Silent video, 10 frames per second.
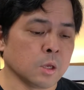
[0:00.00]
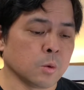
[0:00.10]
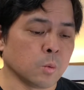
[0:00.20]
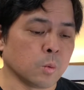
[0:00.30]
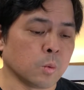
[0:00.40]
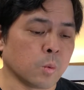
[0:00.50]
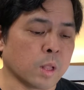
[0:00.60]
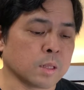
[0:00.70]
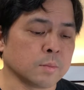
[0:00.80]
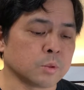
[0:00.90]

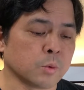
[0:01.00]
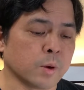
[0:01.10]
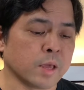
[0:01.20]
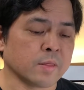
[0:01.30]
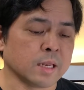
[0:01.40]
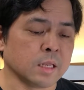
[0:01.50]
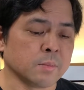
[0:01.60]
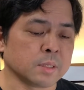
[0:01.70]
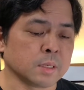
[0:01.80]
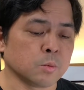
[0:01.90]
Welcome to Wraith
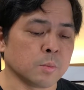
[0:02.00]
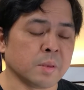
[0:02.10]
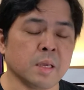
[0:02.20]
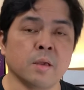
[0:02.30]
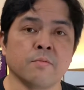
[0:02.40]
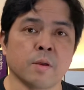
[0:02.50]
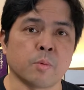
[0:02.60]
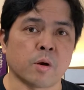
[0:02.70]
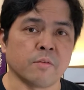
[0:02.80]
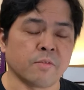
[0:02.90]
Unlimited will be
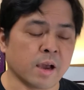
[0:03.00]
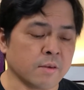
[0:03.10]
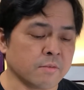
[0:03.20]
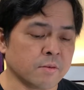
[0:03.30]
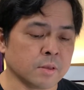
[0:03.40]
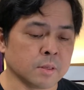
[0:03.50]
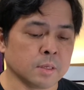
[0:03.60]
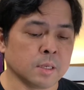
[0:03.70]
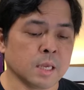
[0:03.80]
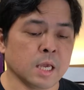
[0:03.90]
February 5.
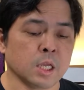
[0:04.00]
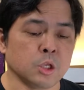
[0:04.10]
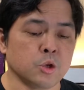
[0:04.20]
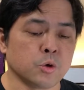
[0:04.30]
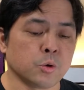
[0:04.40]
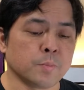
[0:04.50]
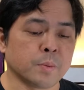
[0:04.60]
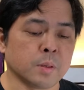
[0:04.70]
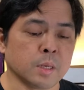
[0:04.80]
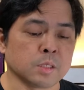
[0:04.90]
In Europe,
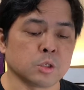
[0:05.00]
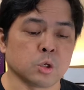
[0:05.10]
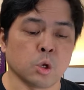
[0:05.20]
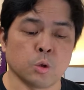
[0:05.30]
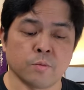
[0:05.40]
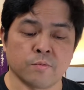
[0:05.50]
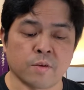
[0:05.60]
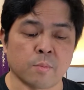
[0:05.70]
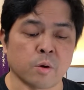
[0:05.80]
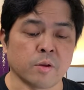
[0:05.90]
it's
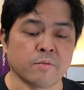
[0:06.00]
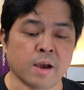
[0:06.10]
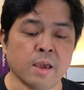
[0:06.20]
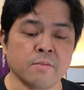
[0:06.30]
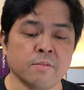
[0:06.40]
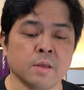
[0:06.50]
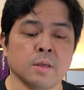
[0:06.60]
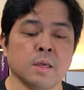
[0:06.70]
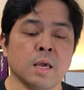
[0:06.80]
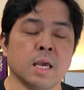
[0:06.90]
February 5.
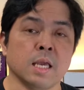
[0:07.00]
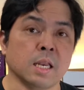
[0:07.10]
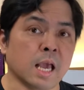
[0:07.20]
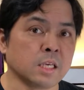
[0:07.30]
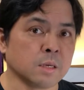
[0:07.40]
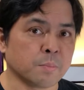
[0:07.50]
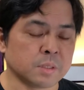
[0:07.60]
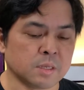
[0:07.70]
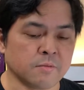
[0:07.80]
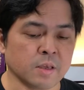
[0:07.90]
In Asia
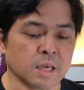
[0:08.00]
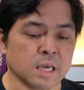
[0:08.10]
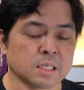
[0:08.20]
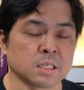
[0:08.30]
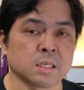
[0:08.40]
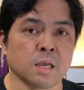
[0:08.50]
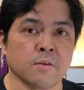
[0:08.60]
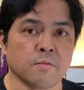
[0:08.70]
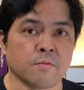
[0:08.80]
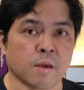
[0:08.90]
Pacific, it's
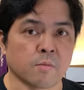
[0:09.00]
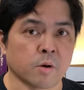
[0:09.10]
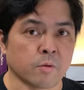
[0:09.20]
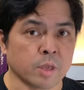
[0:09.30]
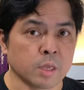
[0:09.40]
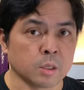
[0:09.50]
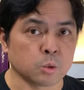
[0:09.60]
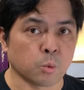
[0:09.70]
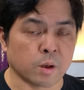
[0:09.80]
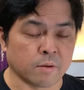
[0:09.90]
February
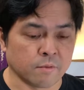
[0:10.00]
12.